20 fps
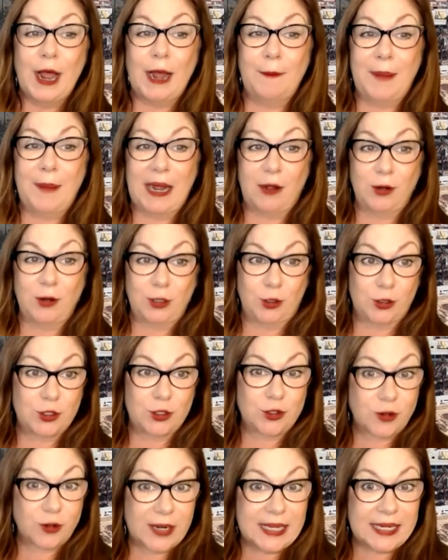about her
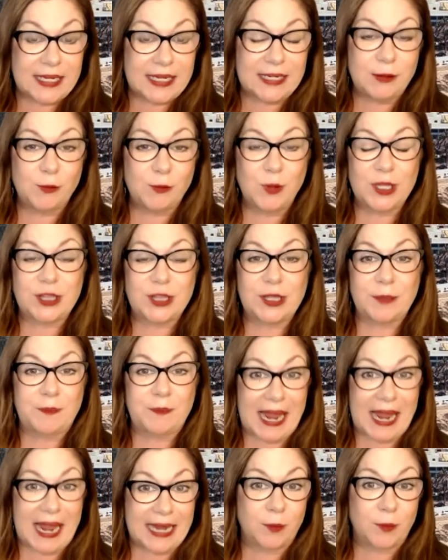training with the
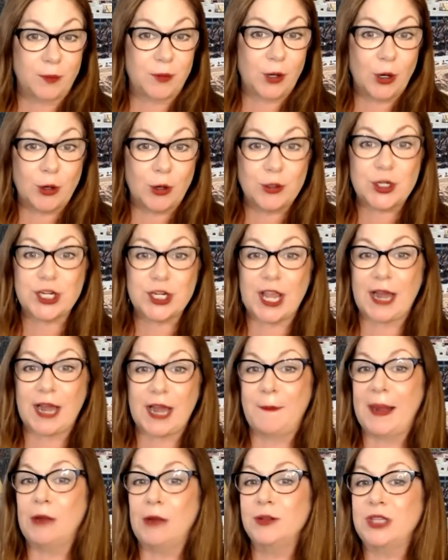Bank Approach and
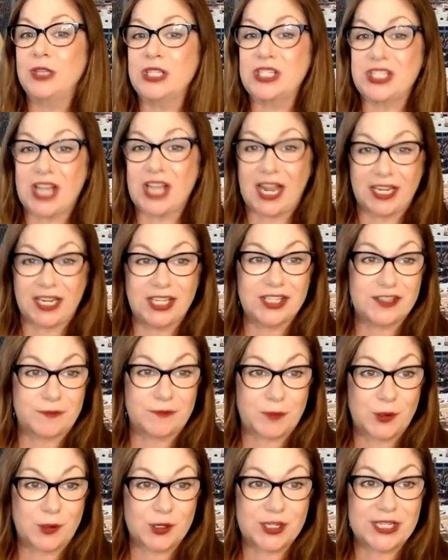about the science of
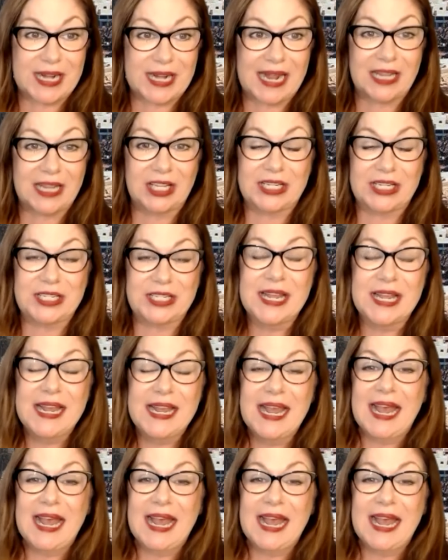personalities.